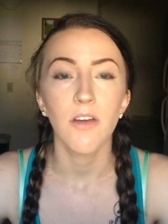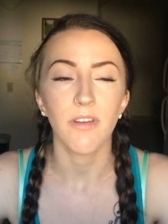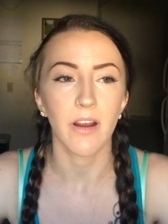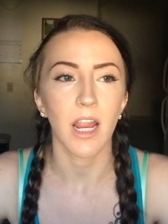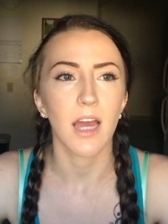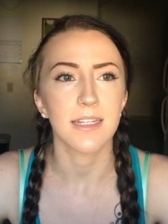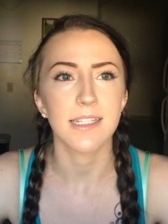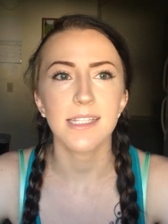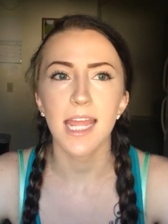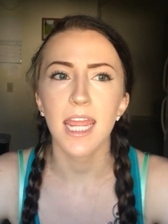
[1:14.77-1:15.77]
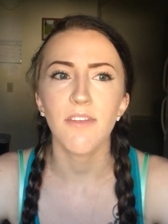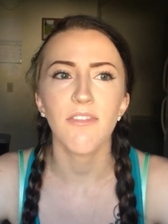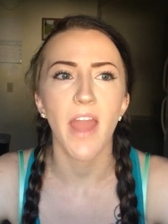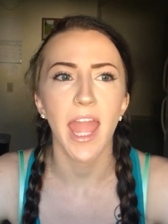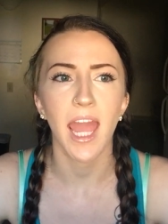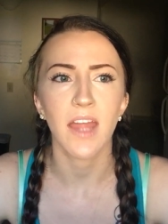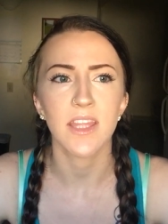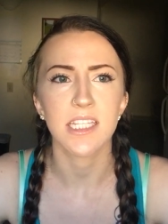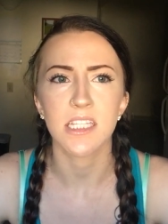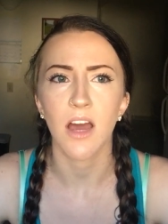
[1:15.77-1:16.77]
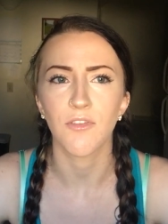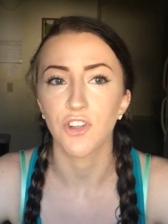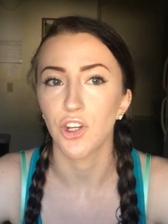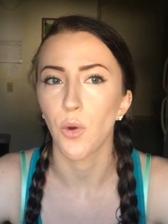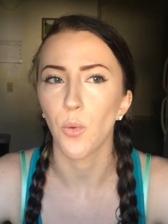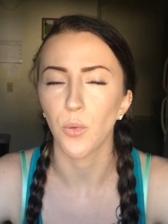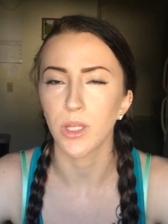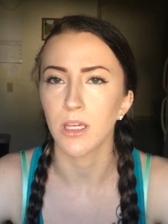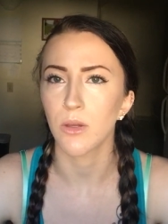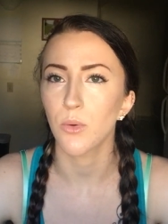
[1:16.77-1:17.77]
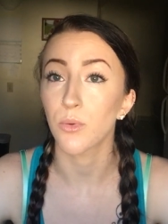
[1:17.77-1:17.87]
very unsafe and this stuff should only